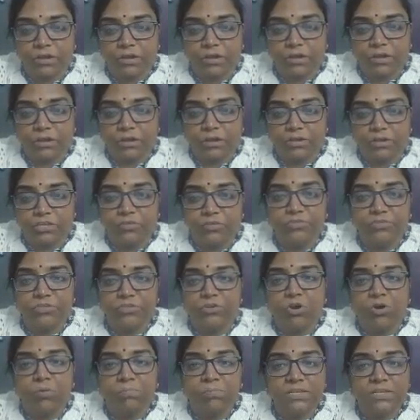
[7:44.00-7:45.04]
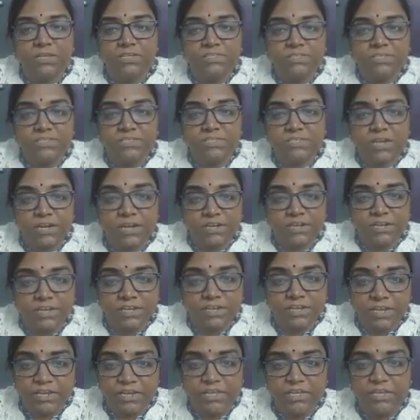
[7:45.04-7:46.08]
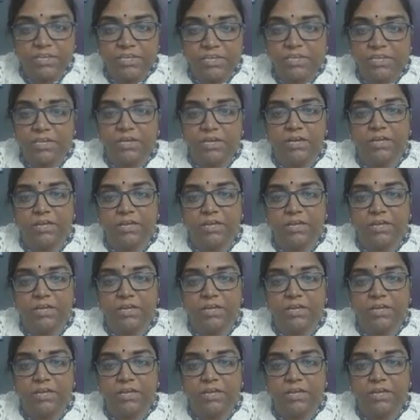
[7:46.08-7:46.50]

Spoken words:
If the complex doesn't contain any